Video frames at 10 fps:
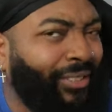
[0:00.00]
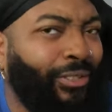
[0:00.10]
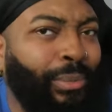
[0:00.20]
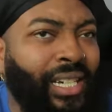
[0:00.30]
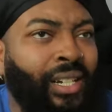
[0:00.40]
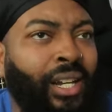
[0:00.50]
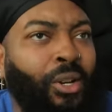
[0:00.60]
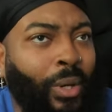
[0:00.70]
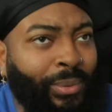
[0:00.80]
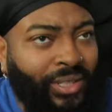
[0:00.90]
be
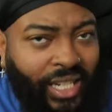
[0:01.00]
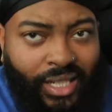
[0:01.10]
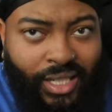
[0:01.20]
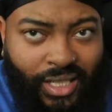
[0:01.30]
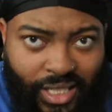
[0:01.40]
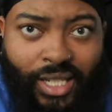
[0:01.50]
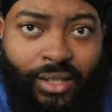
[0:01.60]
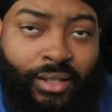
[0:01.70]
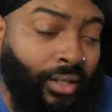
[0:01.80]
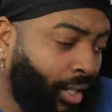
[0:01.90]
replicated again.
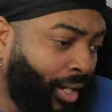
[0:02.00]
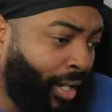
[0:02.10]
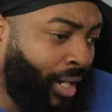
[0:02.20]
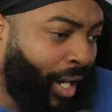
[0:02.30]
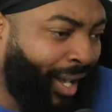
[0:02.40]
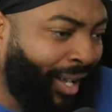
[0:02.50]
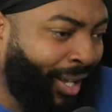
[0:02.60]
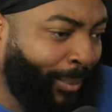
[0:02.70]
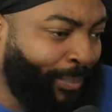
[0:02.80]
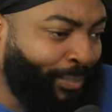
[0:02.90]
And